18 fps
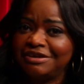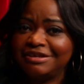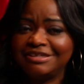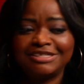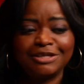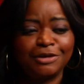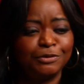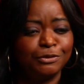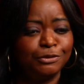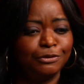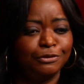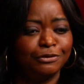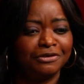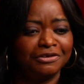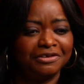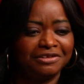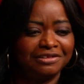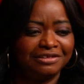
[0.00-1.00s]
a Southern
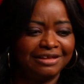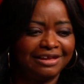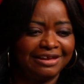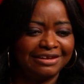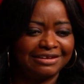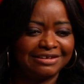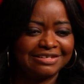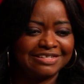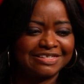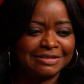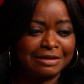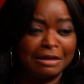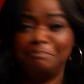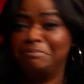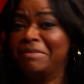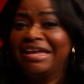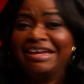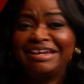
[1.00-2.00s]
girl as a
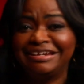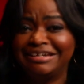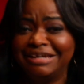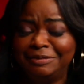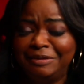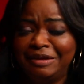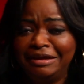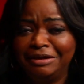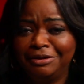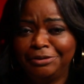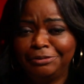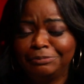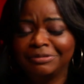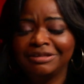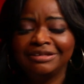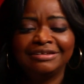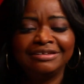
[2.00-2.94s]
maid and the help,